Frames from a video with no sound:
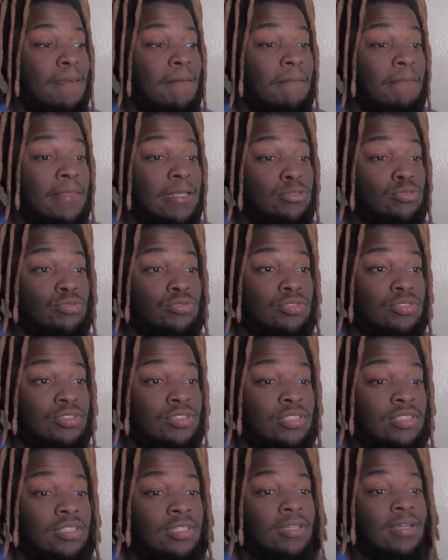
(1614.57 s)
This
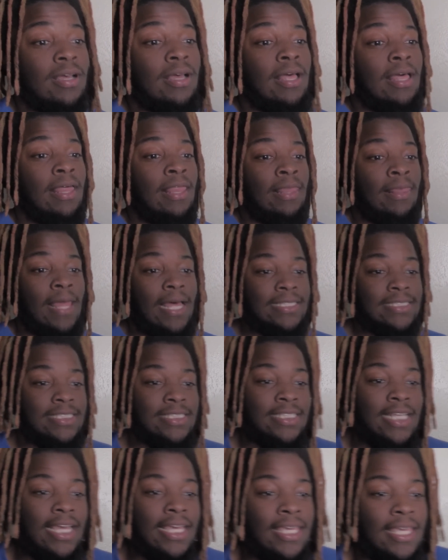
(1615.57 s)
was a lot to
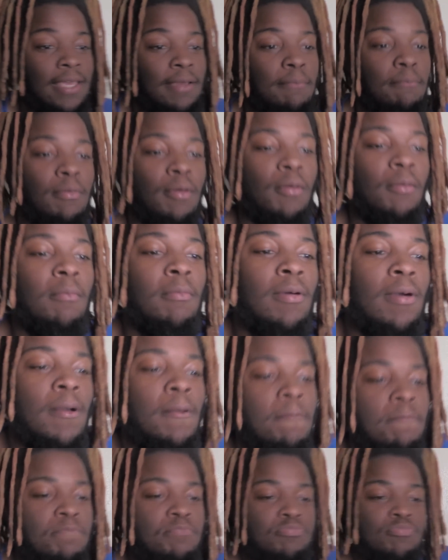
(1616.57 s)
take in, bro. But
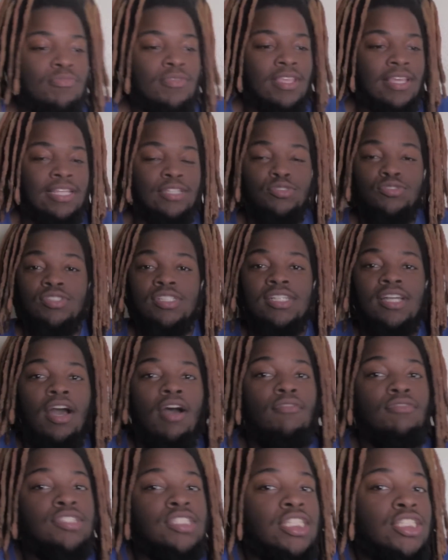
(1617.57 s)
this was the
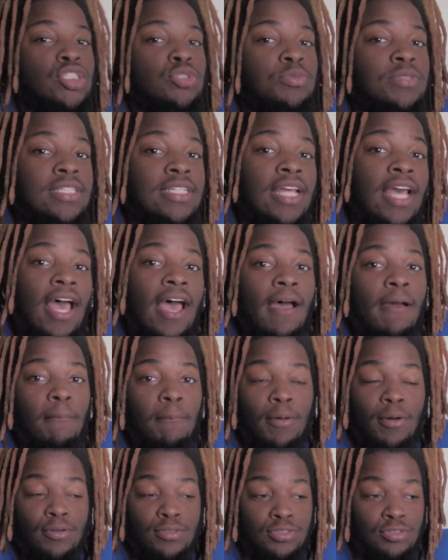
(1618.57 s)
conversation we need to have,
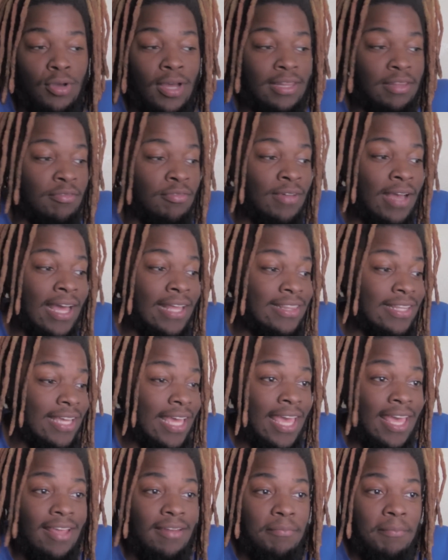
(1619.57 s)
bro. So at the at the
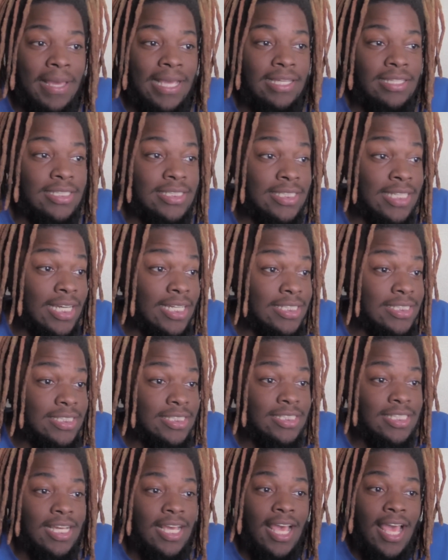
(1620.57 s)
end, making a
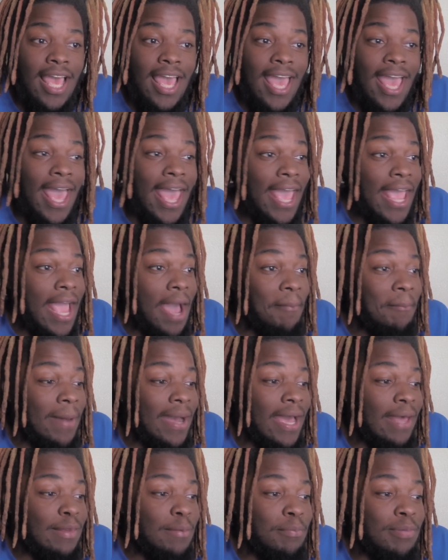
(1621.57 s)
case. Hey, I might
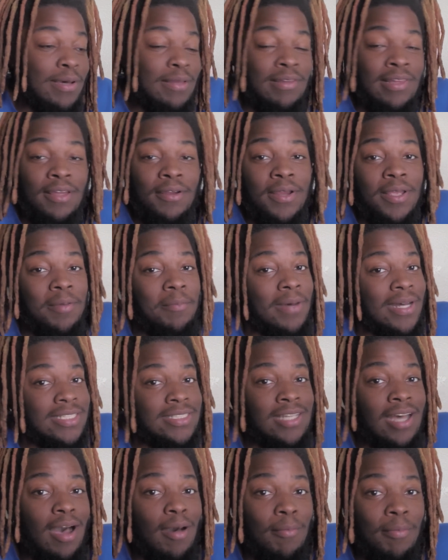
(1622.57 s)
have to put Larry in my
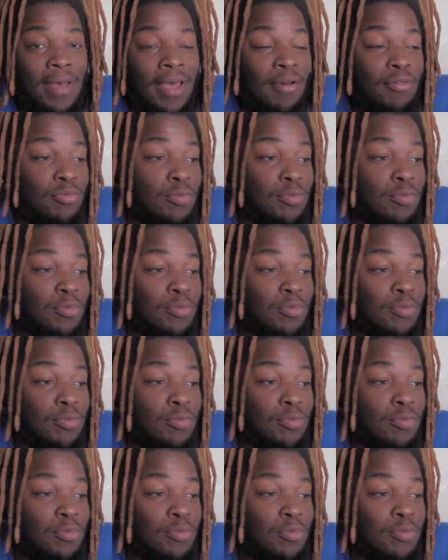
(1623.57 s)
top ever,